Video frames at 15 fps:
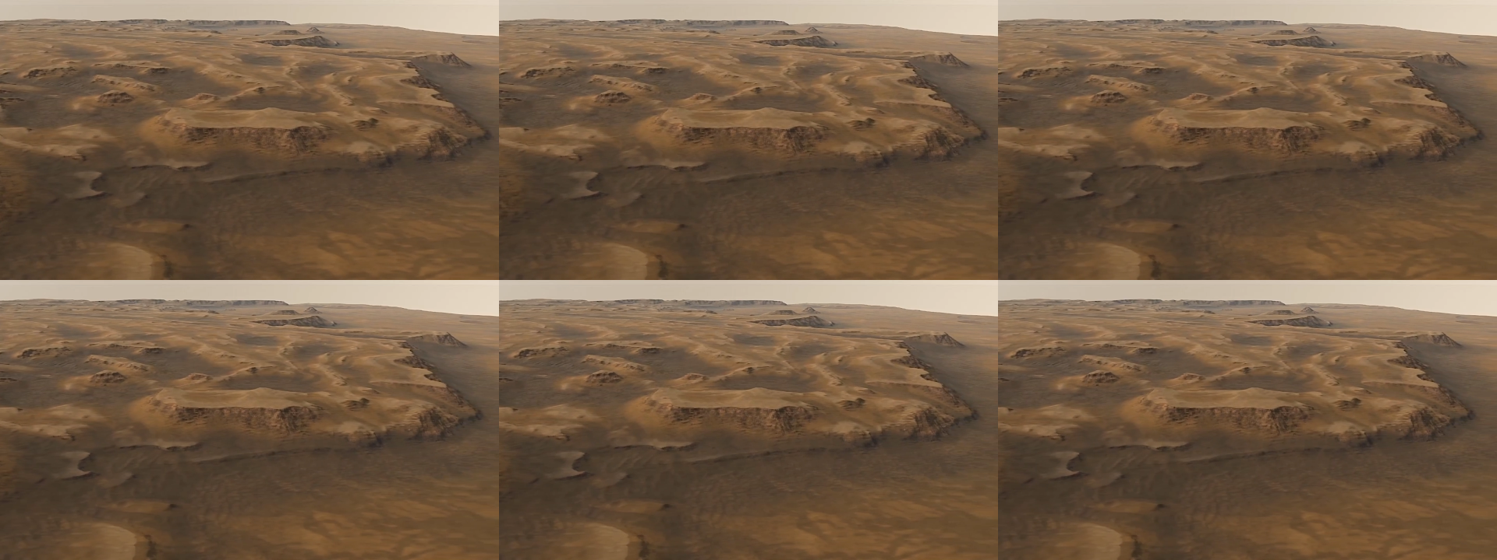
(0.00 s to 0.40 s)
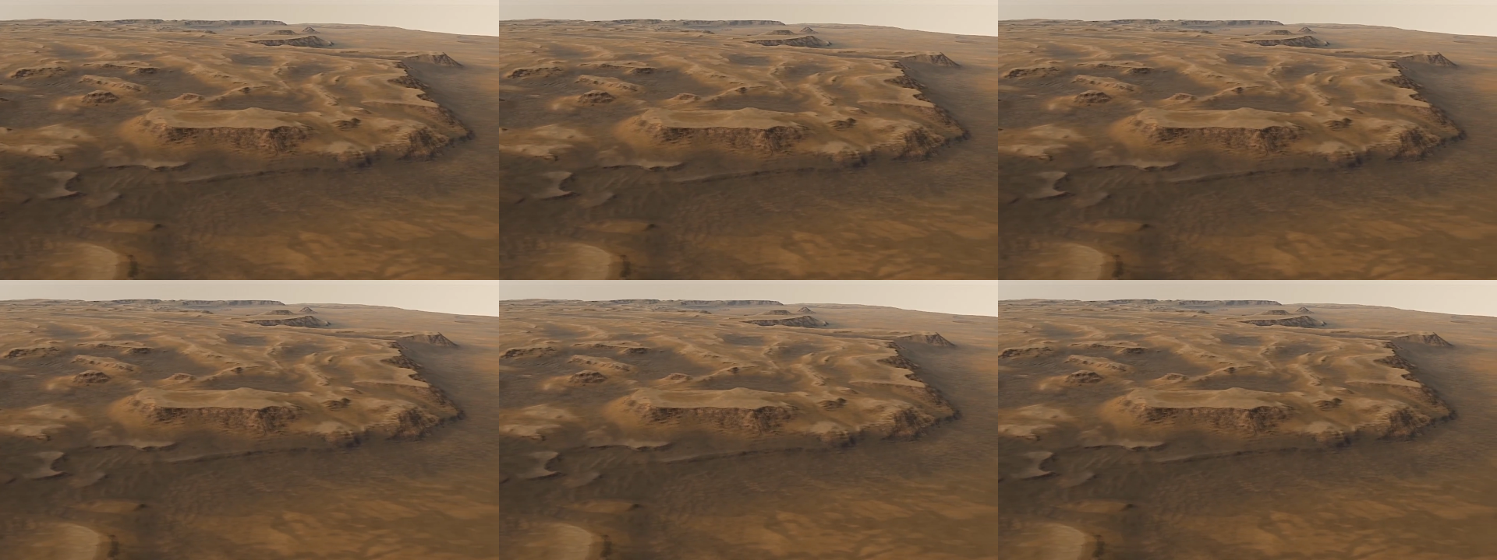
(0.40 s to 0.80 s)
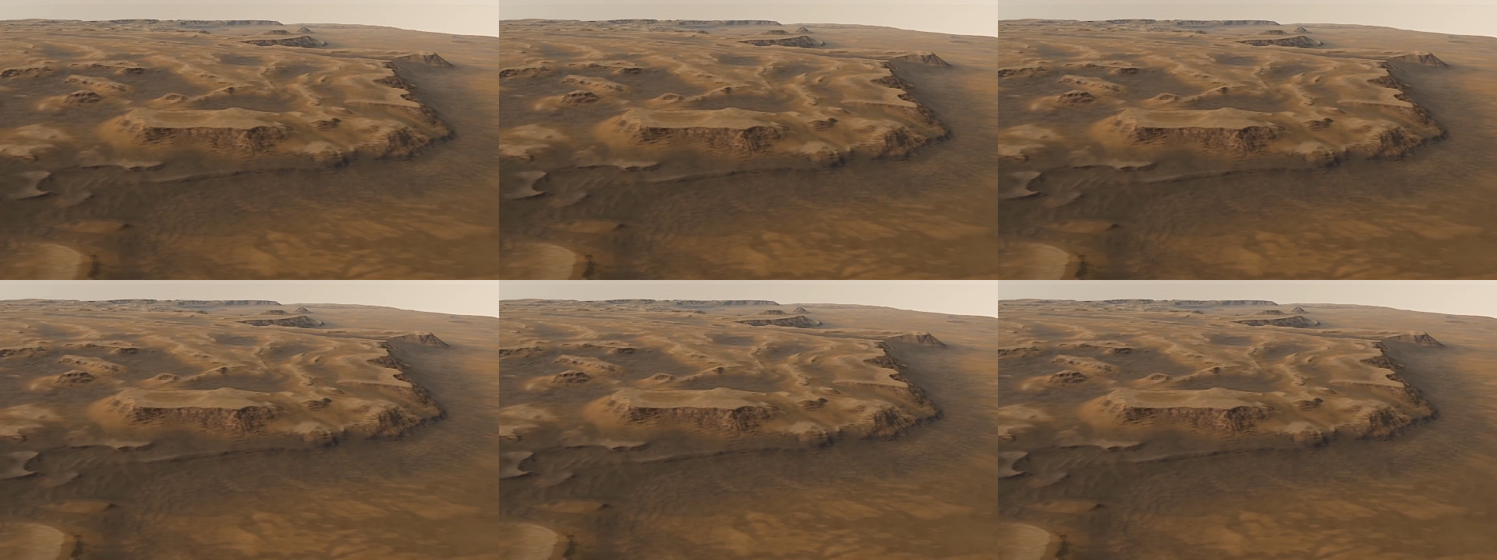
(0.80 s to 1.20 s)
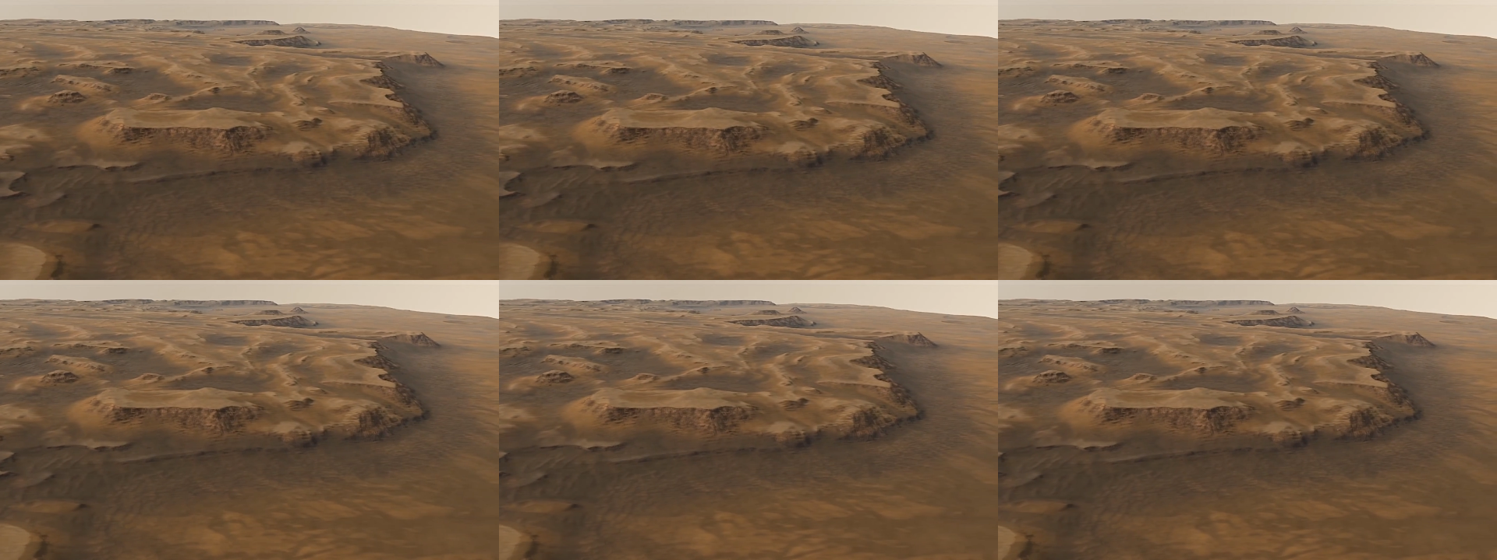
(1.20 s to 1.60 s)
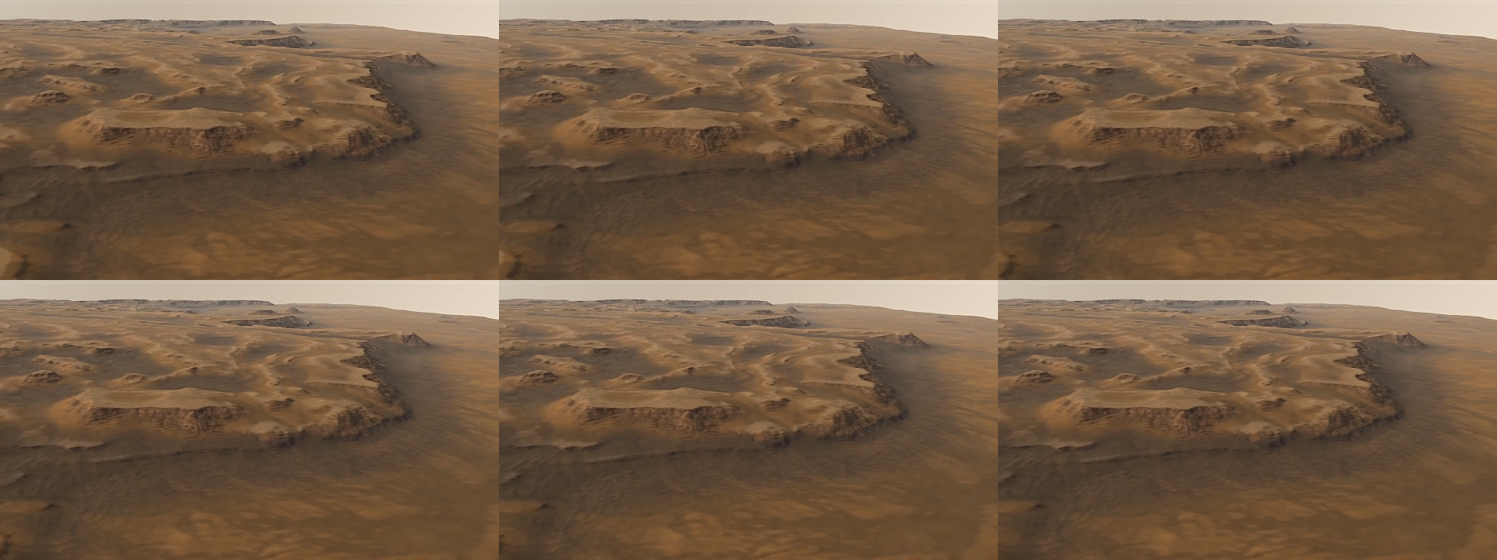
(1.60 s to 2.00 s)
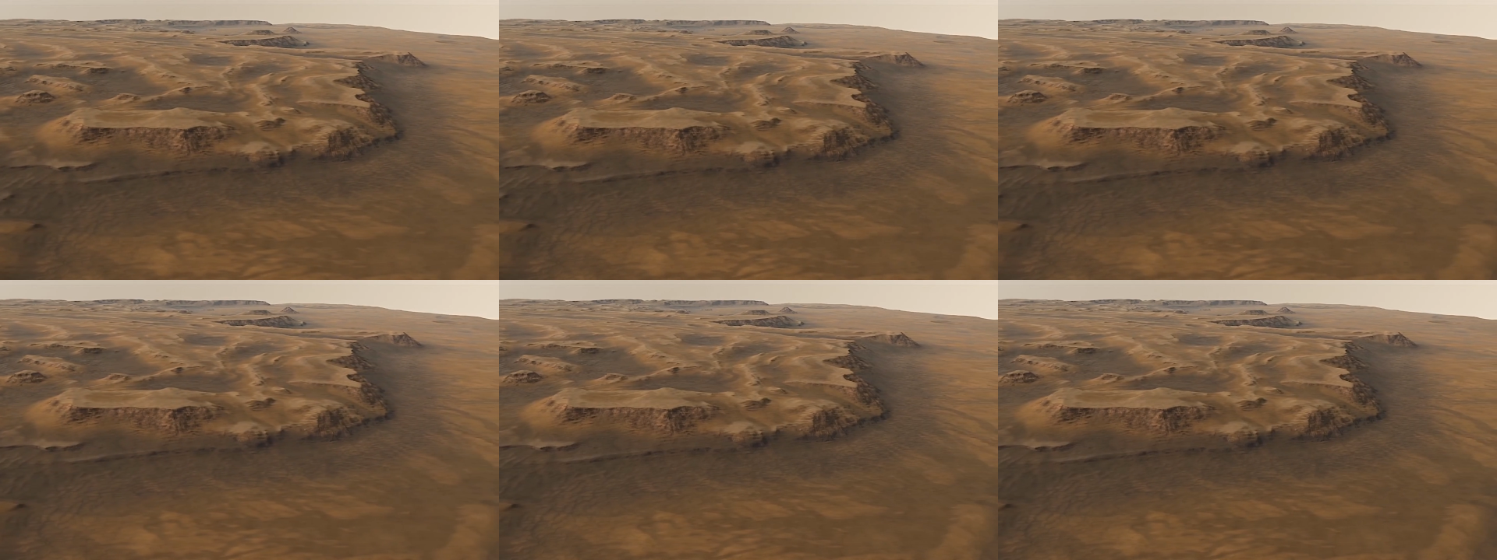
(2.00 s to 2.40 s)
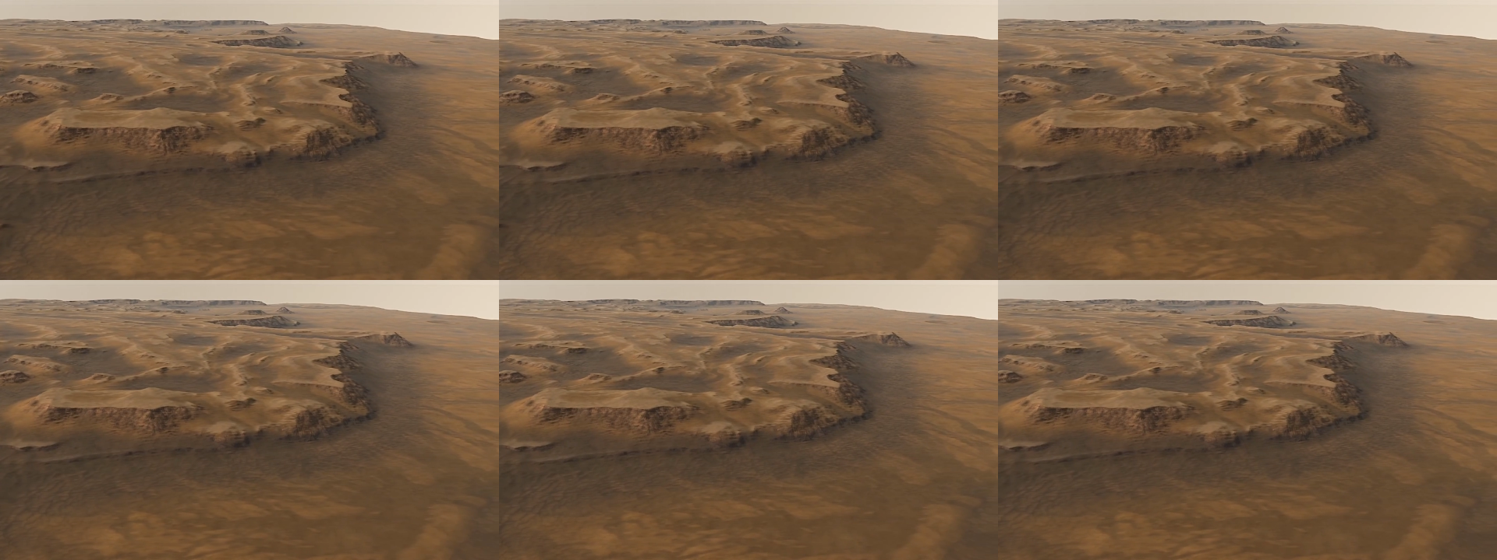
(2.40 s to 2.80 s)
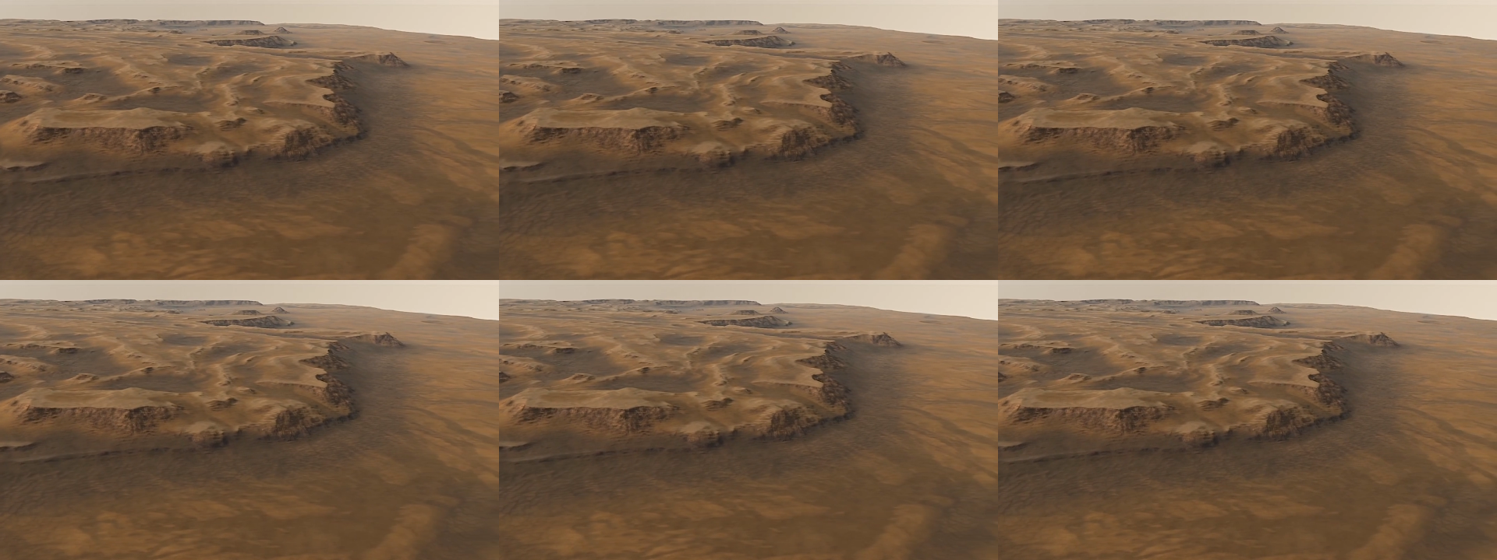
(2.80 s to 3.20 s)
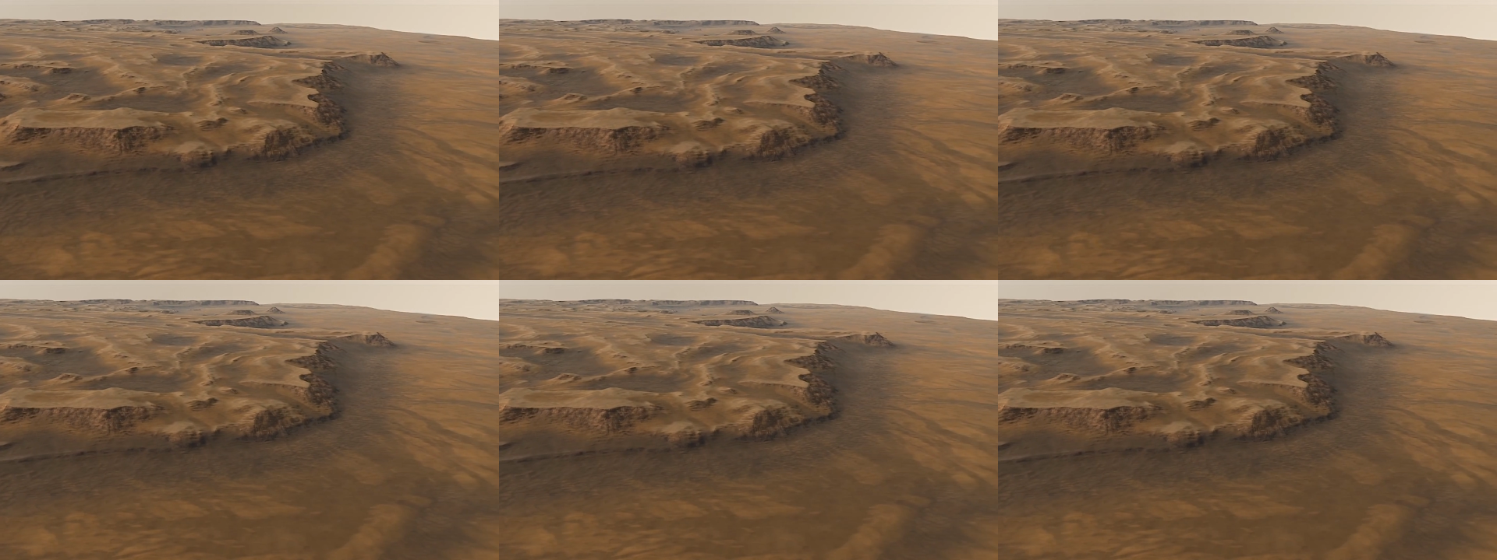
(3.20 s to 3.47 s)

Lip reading: (no speaker visible)